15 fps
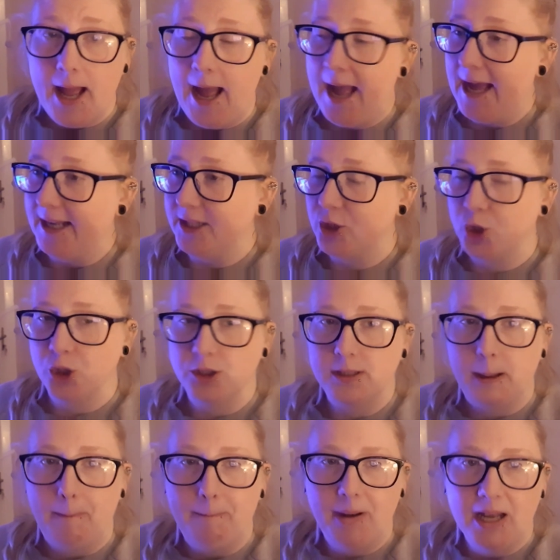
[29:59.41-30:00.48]
and just
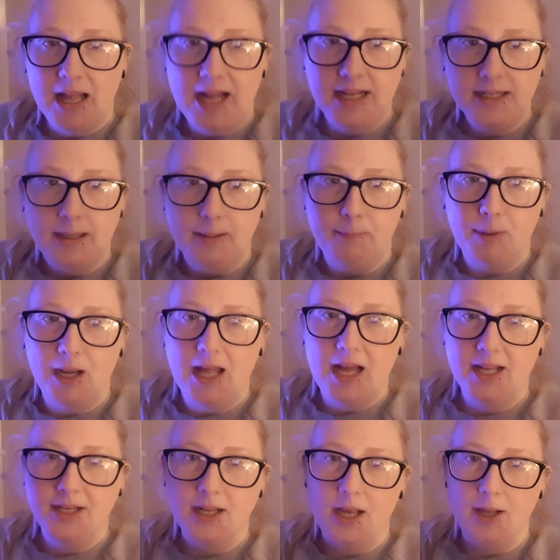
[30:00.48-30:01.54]
plan,
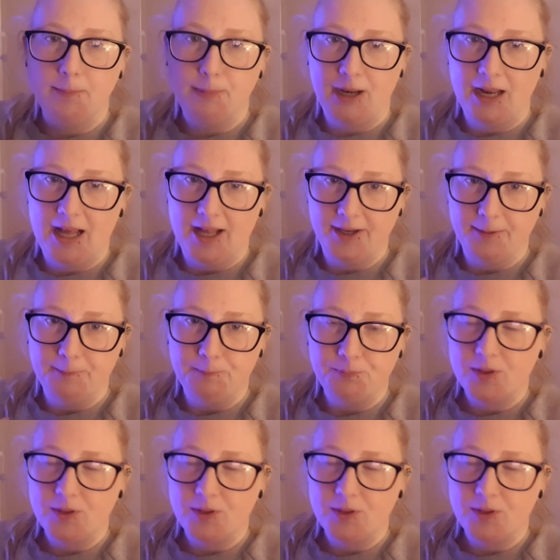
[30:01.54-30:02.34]
plan and plan.